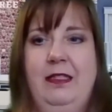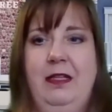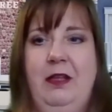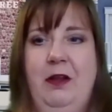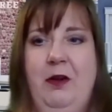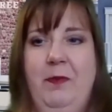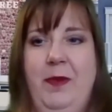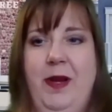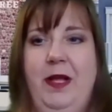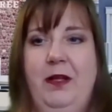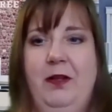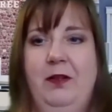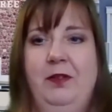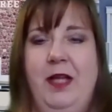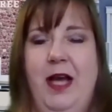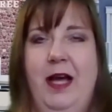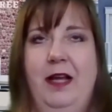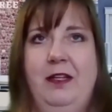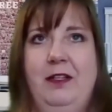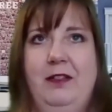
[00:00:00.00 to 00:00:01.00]
medical
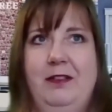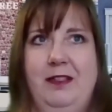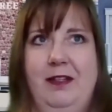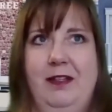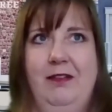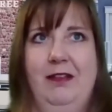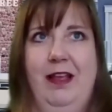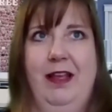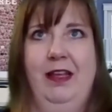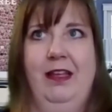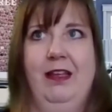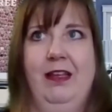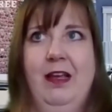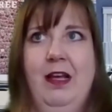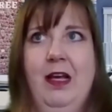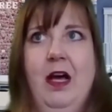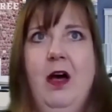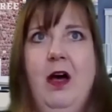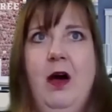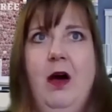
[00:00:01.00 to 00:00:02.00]
doctors are like,
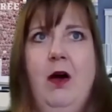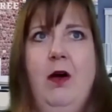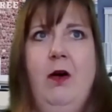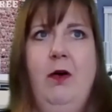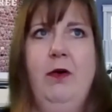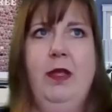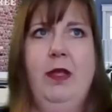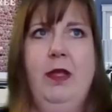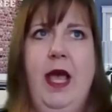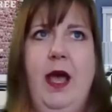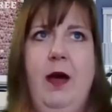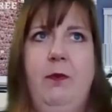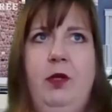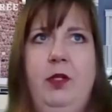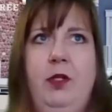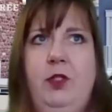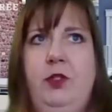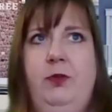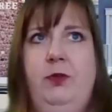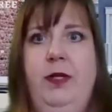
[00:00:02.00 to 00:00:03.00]
oh yeah,
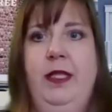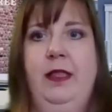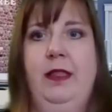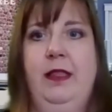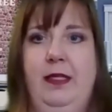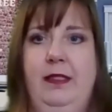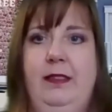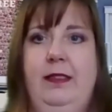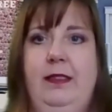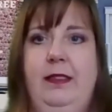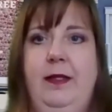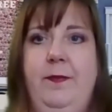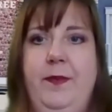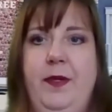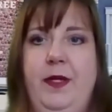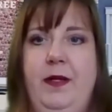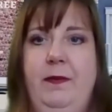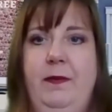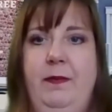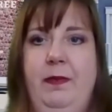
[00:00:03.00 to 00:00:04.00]
we'll treat the
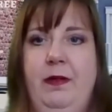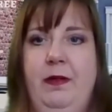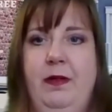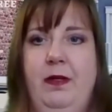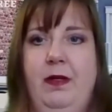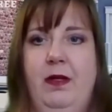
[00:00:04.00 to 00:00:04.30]
symptom,